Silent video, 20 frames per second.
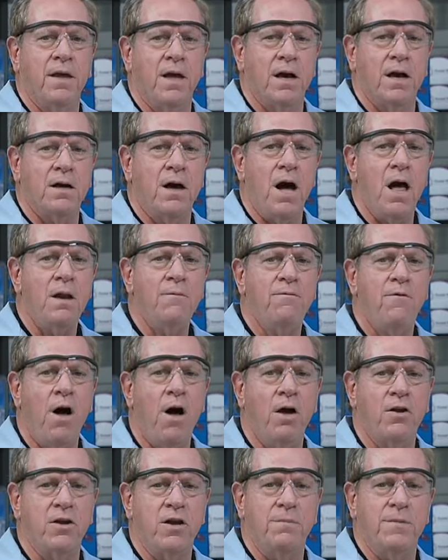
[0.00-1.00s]
A column
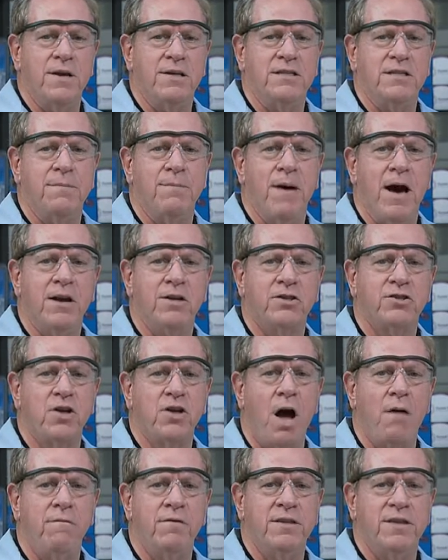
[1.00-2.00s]
volume is the amount of
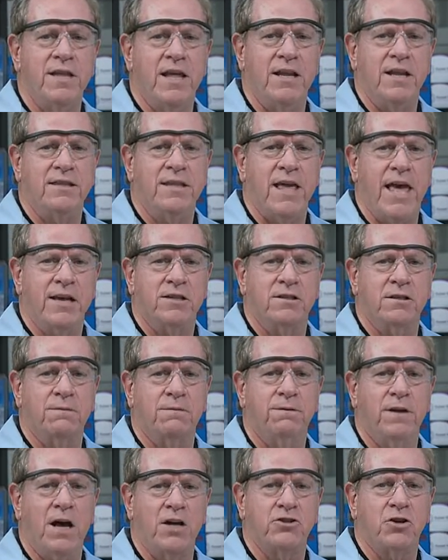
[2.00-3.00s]
solvent that it takes to
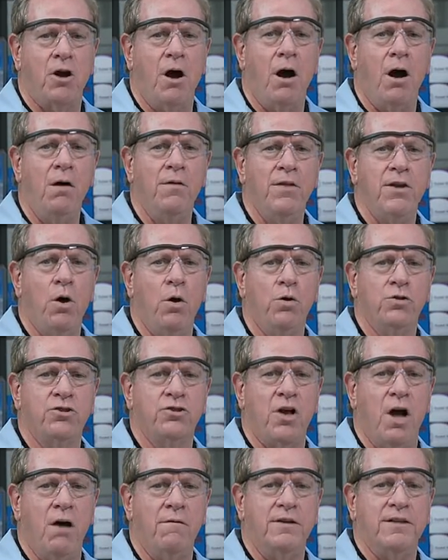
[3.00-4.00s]
flush all the old
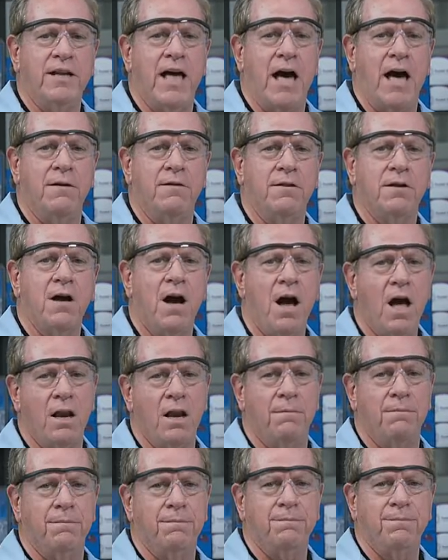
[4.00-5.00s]
solvent out of the
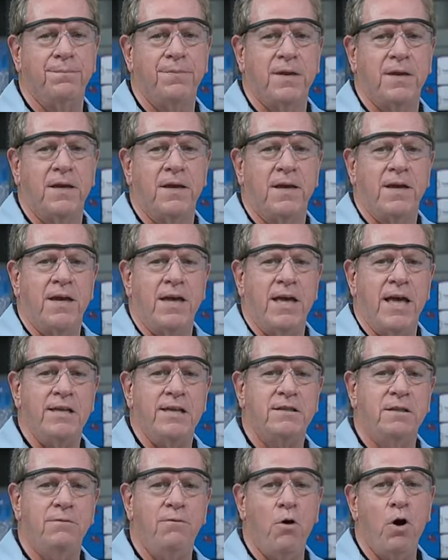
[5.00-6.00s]
column.
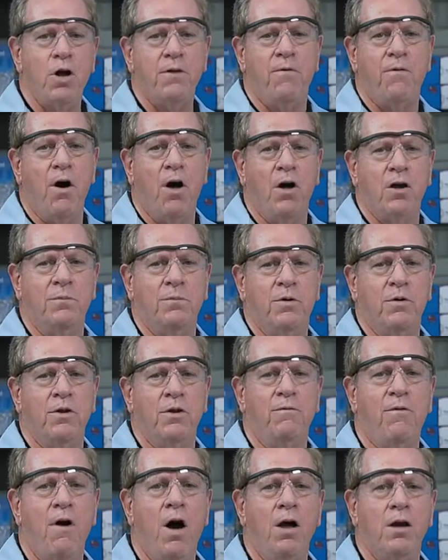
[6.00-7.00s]
It's the void volume, or the
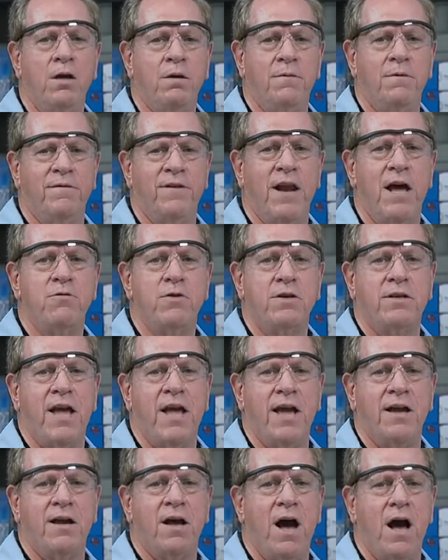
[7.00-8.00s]
volume of an
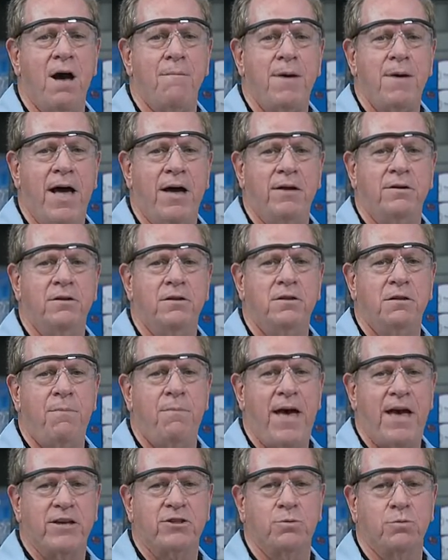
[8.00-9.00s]
unretained compound, to
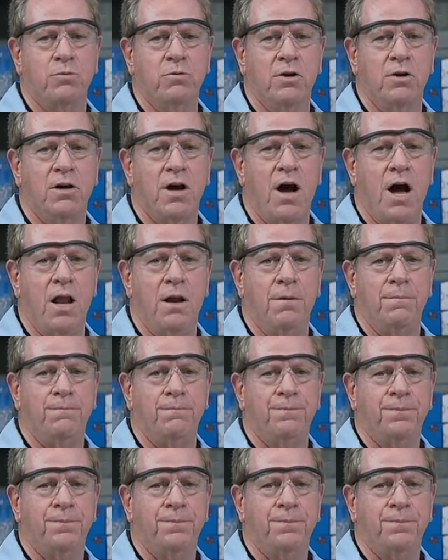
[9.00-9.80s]
pass through the column.